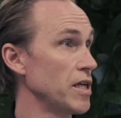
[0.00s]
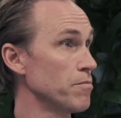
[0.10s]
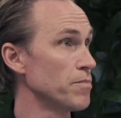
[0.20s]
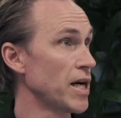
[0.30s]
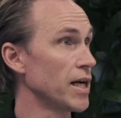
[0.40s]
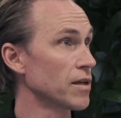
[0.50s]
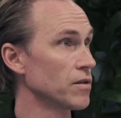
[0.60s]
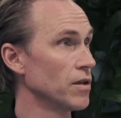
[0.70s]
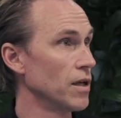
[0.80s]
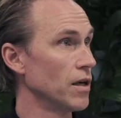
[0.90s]
impact
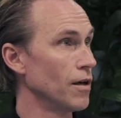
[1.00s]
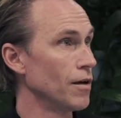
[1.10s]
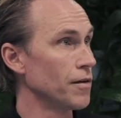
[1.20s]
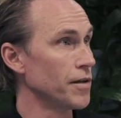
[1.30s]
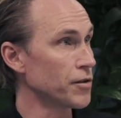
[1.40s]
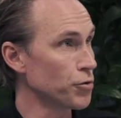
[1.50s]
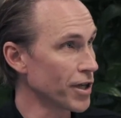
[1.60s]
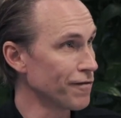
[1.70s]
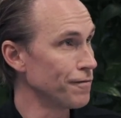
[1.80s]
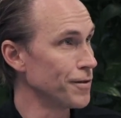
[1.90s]
that you
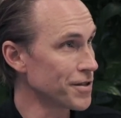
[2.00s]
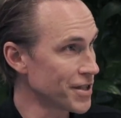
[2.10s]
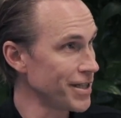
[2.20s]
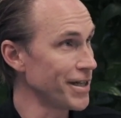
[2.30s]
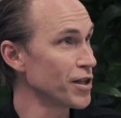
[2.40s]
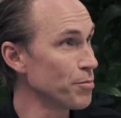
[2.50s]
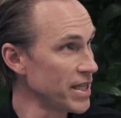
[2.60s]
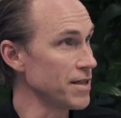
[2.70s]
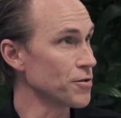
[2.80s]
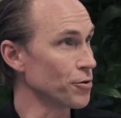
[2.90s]
can see in the
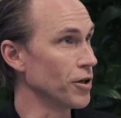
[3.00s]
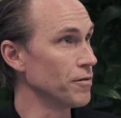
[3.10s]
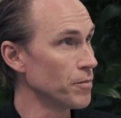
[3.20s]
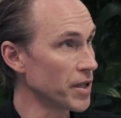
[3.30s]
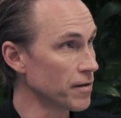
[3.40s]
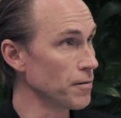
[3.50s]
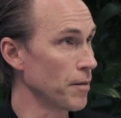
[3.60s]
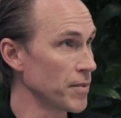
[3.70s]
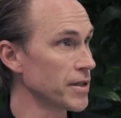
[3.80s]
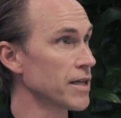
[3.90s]
bees, sort of. But I
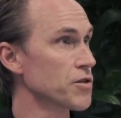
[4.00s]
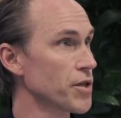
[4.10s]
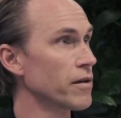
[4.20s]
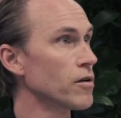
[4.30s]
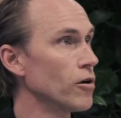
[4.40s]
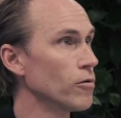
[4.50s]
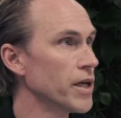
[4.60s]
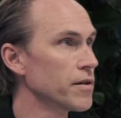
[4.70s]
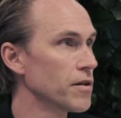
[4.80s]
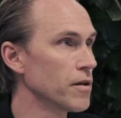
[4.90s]
mean, that's the end goal,
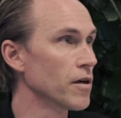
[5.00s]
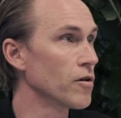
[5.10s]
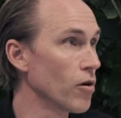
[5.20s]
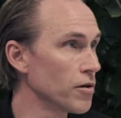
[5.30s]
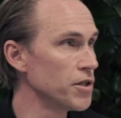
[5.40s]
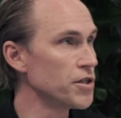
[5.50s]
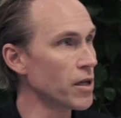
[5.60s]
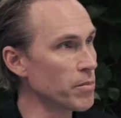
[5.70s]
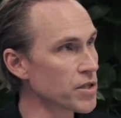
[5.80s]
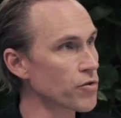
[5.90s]
that the ecology
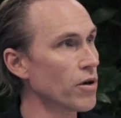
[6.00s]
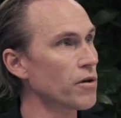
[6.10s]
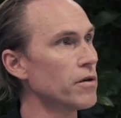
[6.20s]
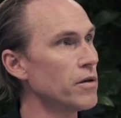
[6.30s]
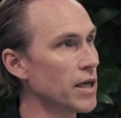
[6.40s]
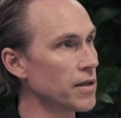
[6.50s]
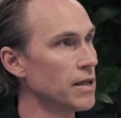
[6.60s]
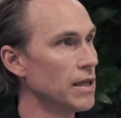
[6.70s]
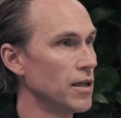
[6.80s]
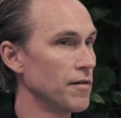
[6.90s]
shall be stronger and,
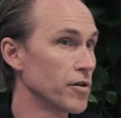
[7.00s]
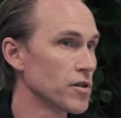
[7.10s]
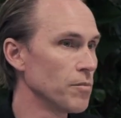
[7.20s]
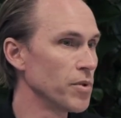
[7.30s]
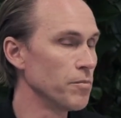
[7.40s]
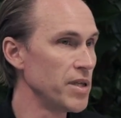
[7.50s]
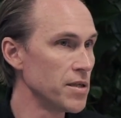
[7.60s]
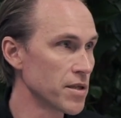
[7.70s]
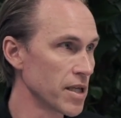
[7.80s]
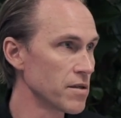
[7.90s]
for example, the
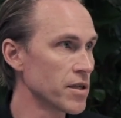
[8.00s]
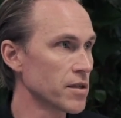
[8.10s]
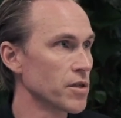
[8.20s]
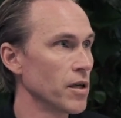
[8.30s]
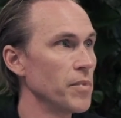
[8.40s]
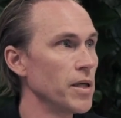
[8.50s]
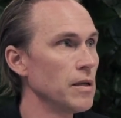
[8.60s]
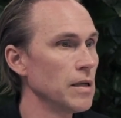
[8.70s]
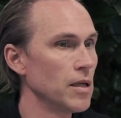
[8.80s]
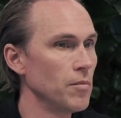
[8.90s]
bees and insects shall be
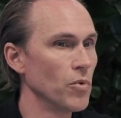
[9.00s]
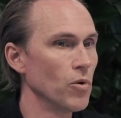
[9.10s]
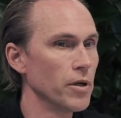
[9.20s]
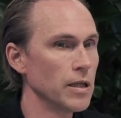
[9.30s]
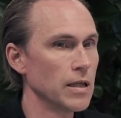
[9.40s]
more